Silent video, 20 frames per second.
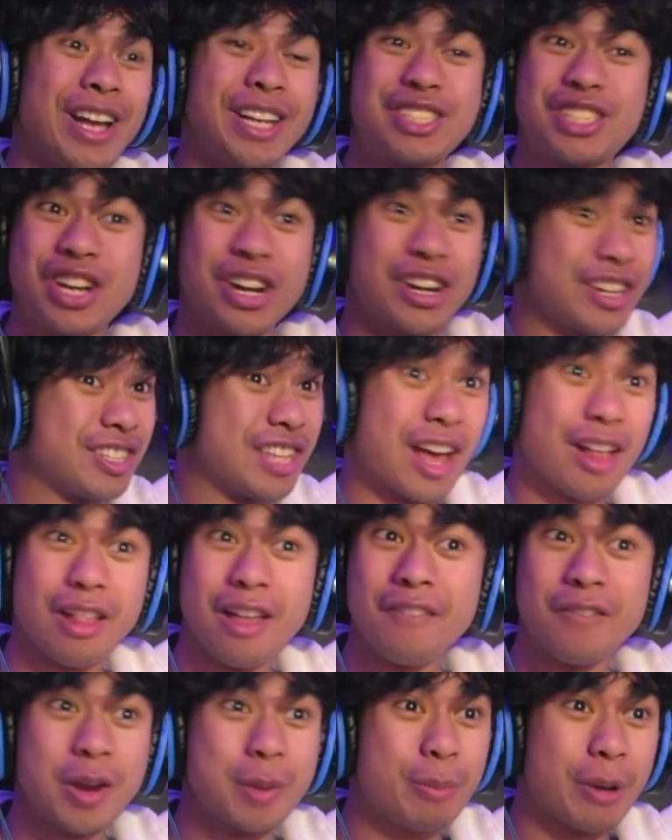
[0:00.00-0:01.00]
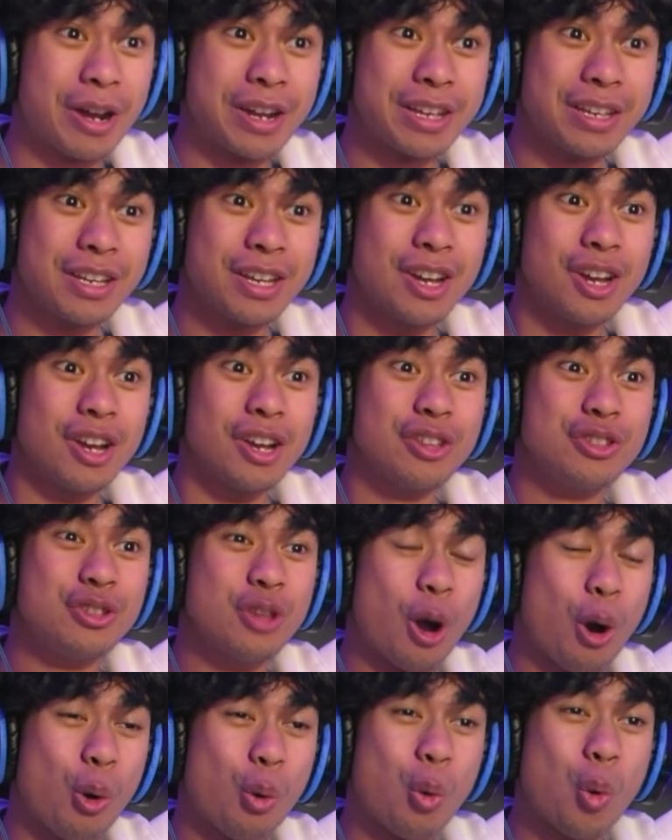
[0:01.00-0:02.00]
he's gonna tell everybody.
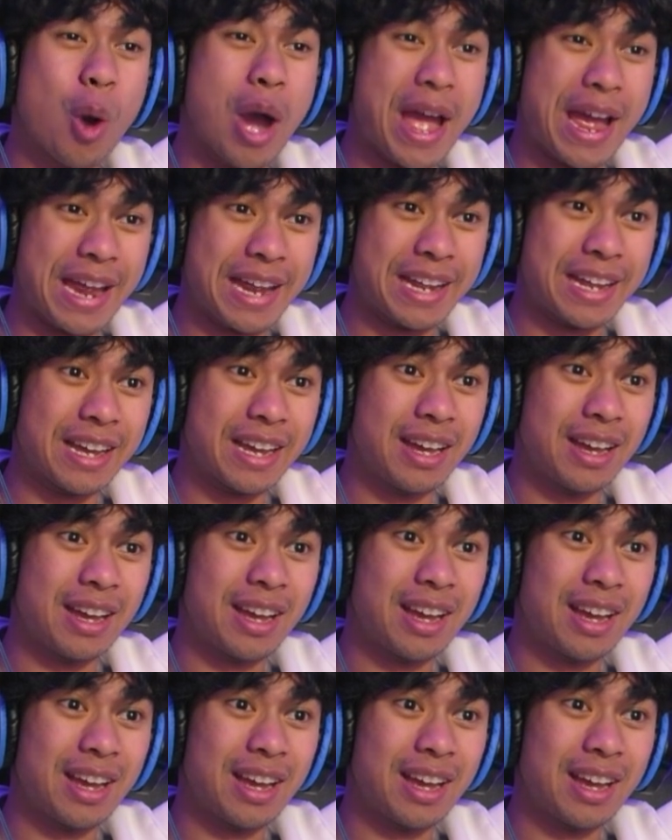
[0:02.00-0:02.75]
No way.